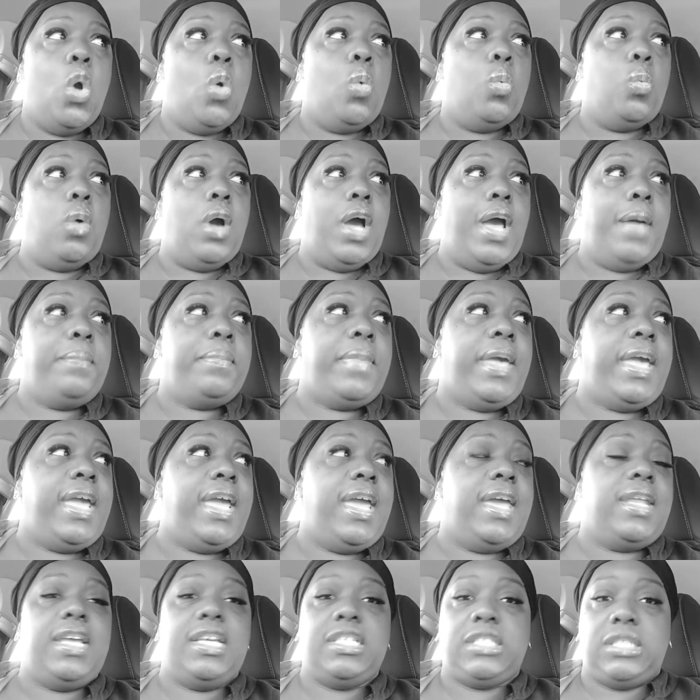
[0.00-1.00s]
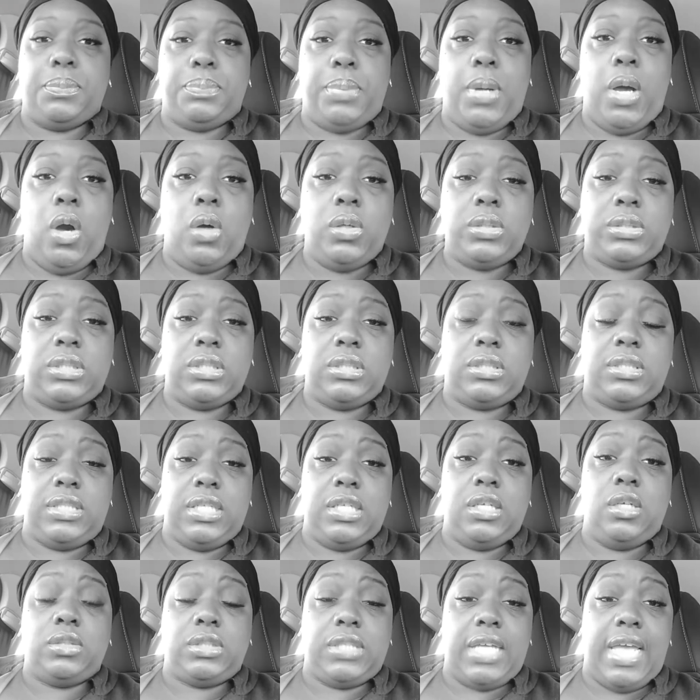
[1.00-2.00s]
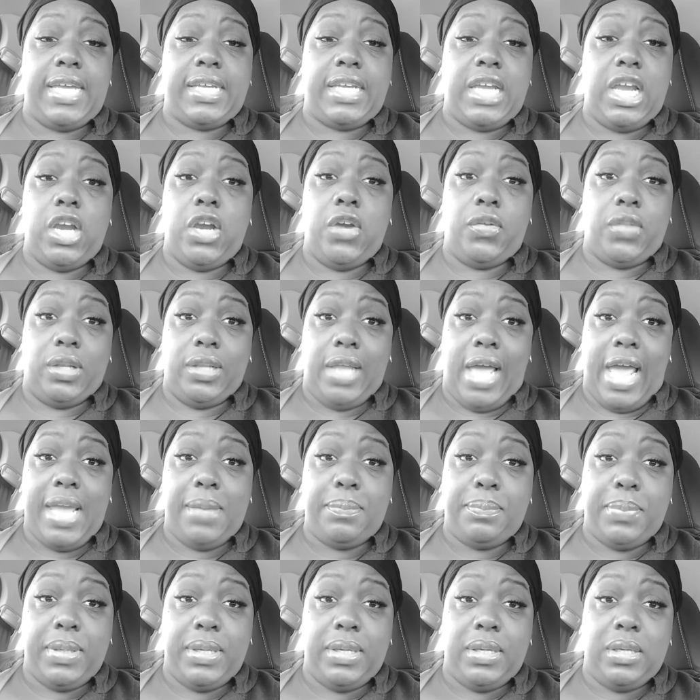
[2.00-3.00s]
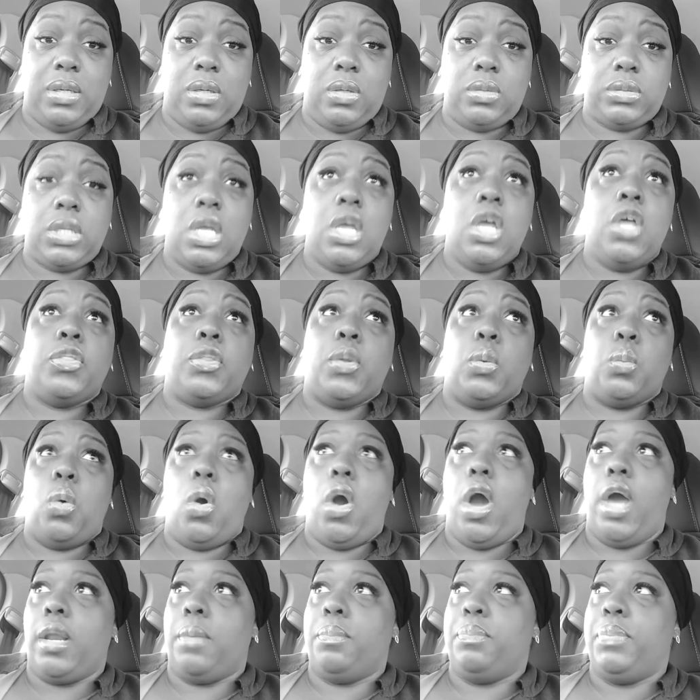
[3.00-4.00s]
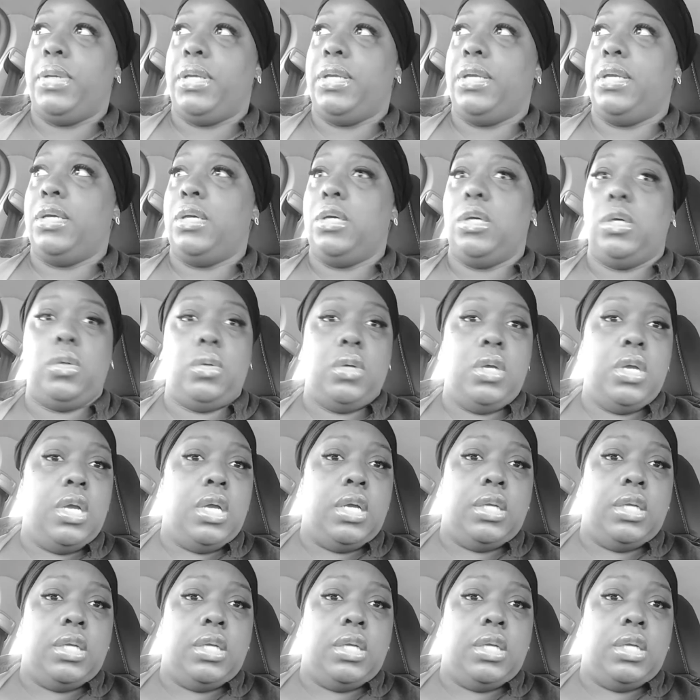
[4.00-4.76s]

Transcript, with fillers: What man is supposed to still take care of the light bills, the water bill,